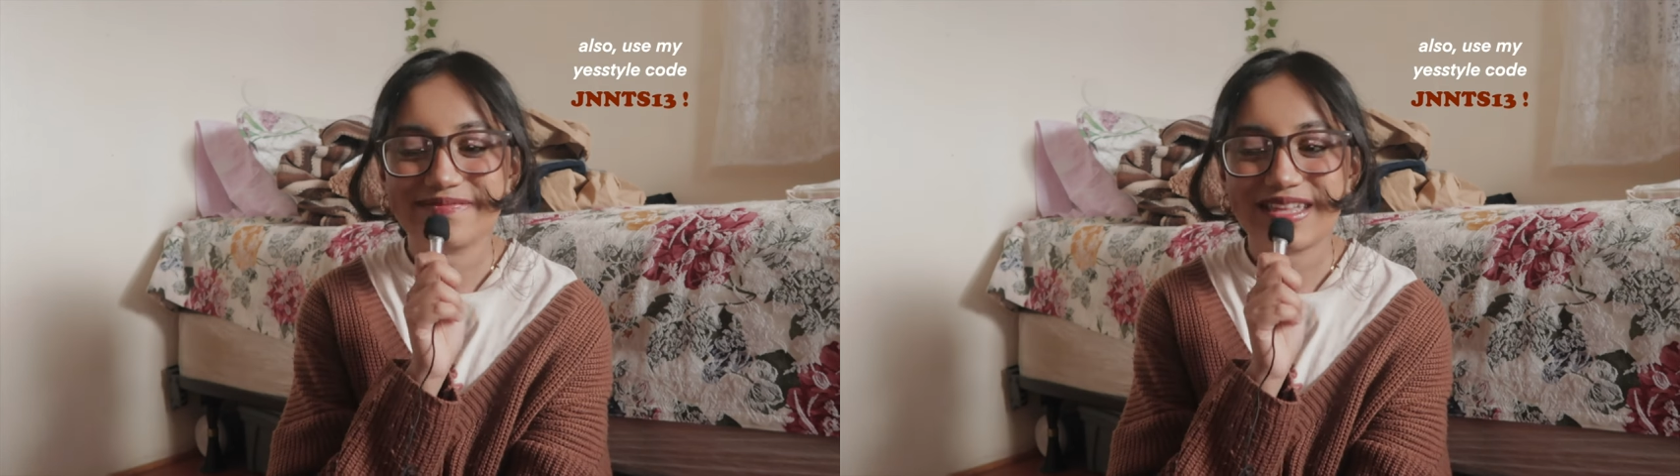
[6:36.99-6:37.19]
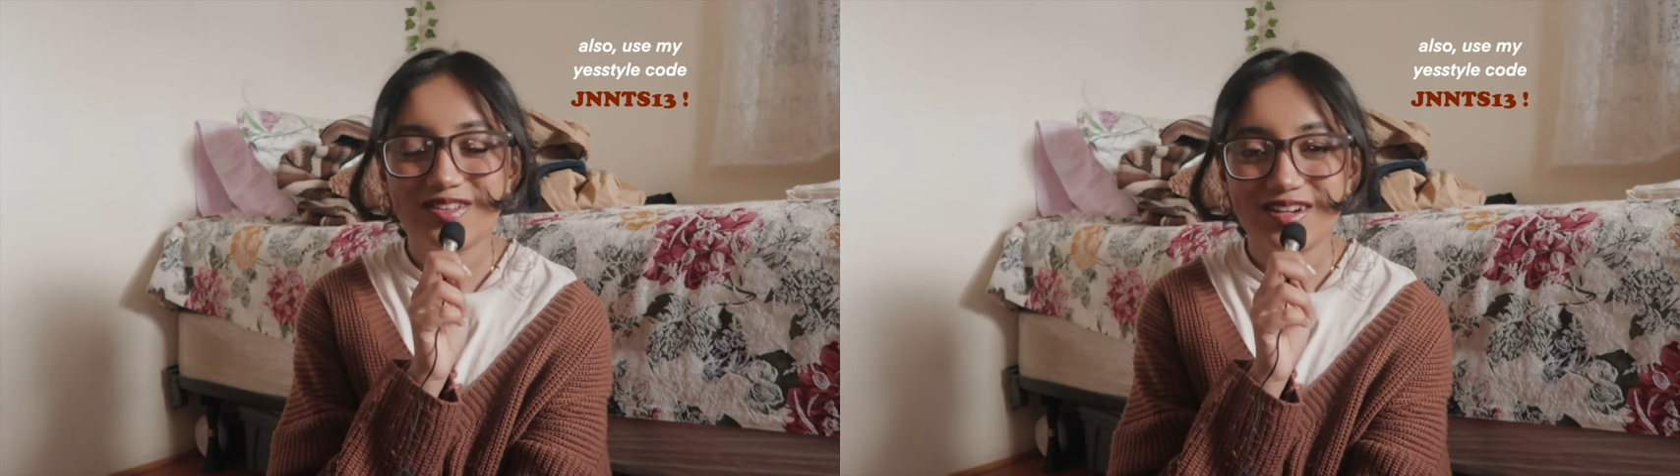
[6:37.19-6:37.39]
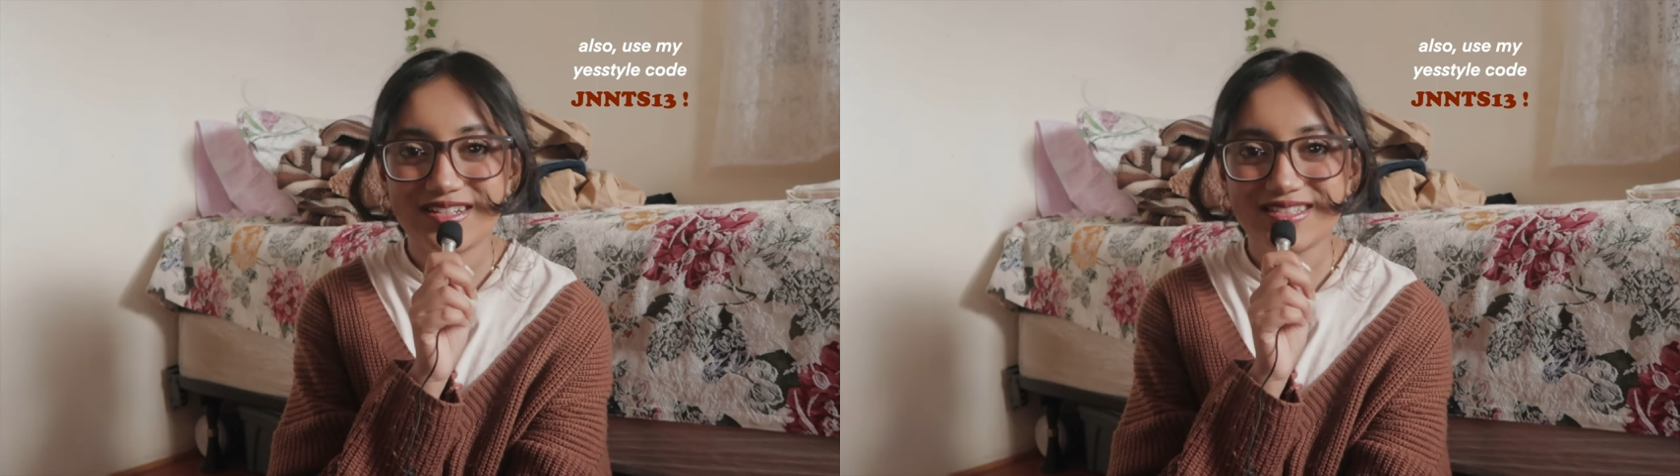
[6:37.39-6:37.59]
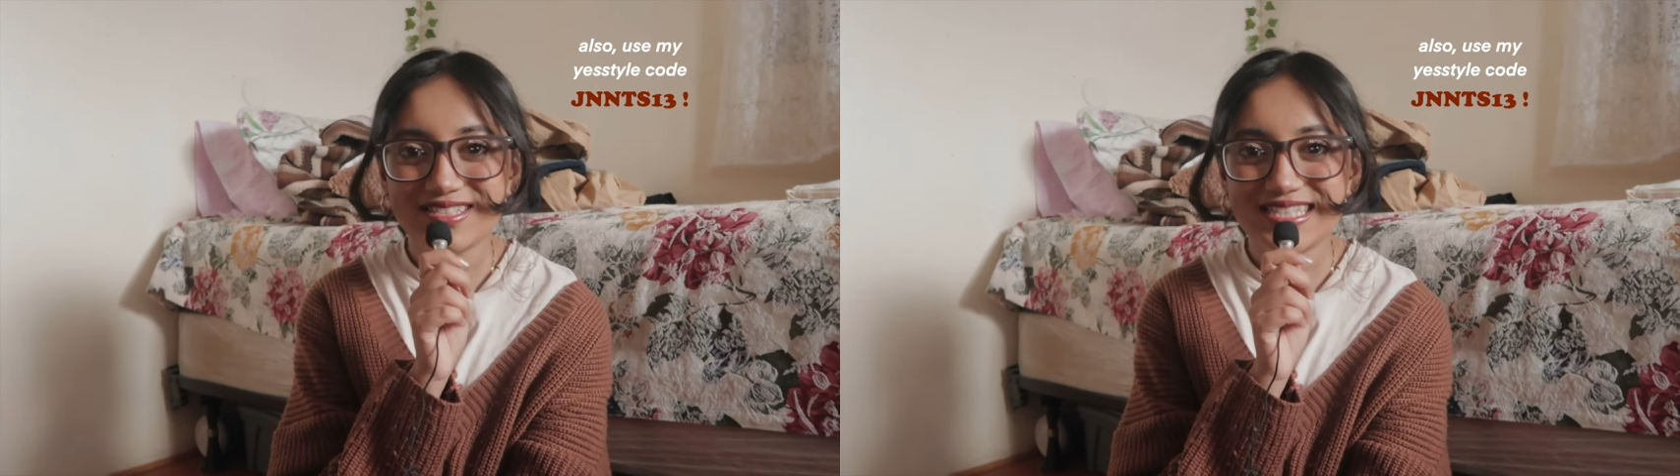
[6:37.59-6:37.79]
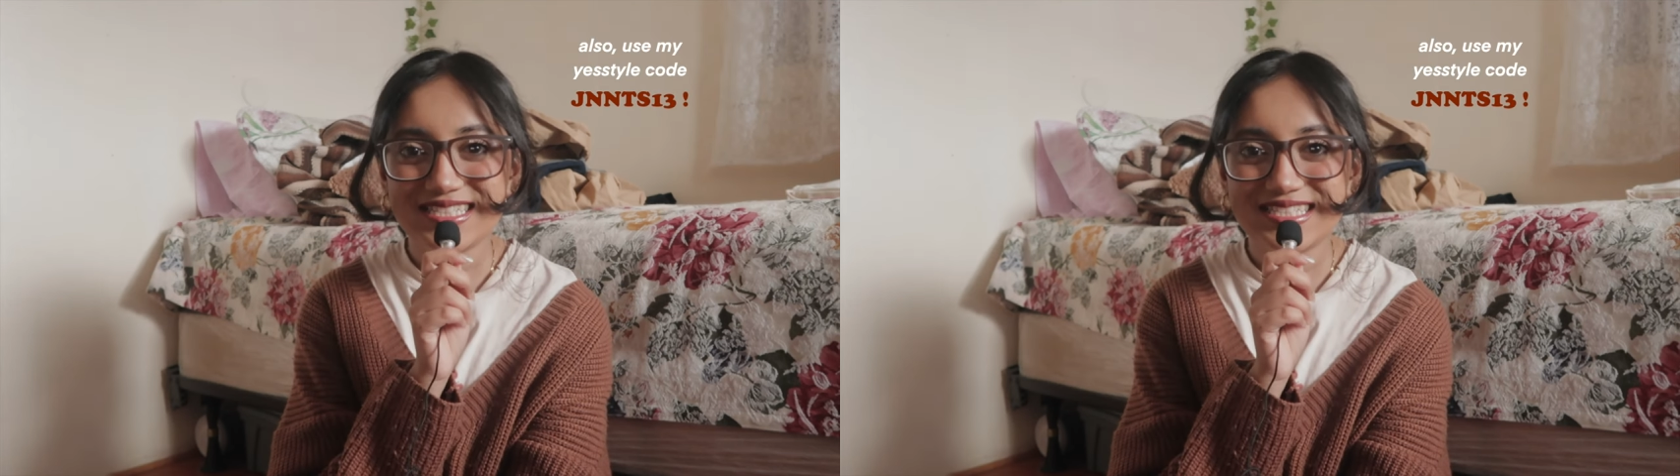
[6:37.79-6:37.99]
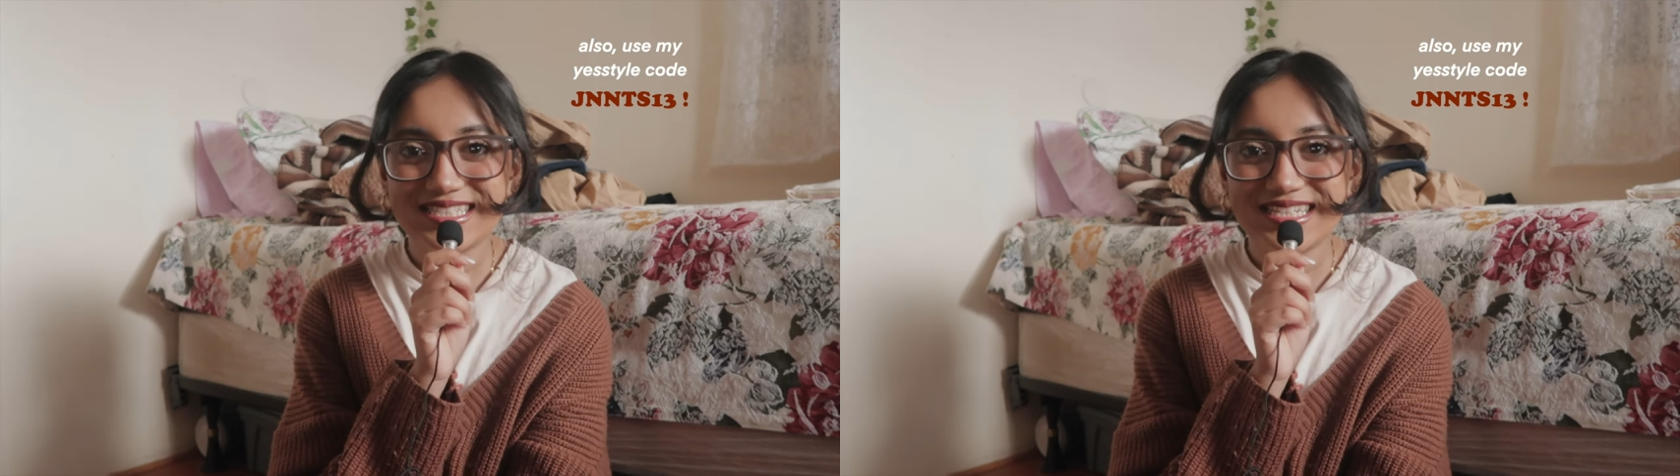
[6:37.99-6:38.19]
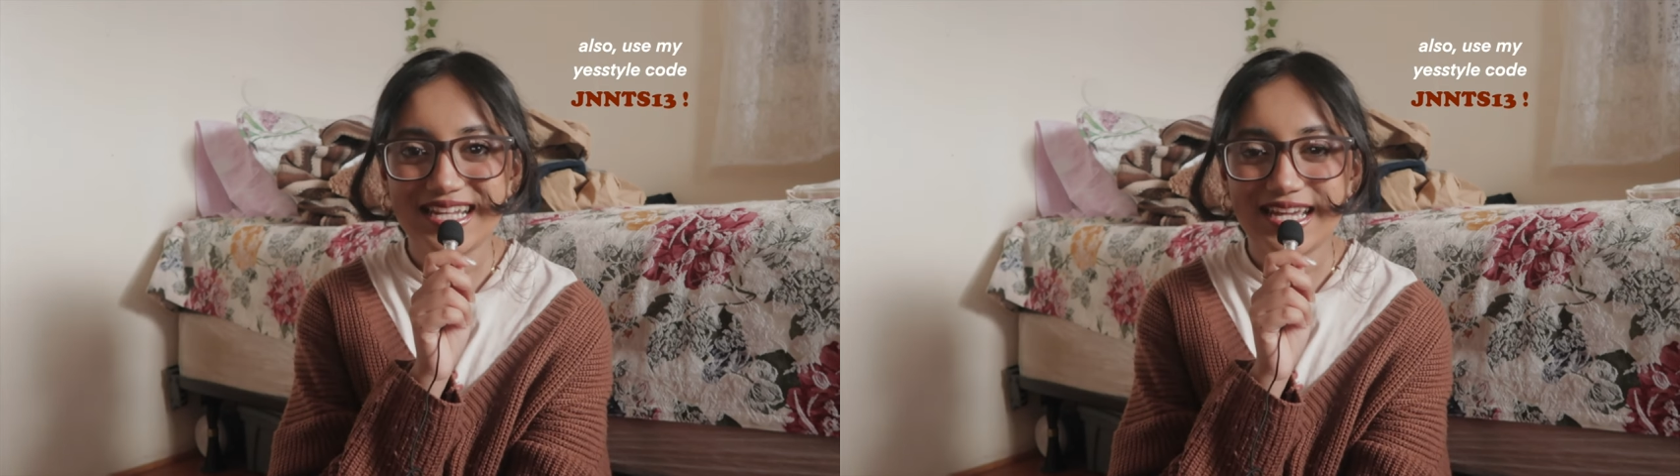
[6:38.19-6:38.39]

If you're interested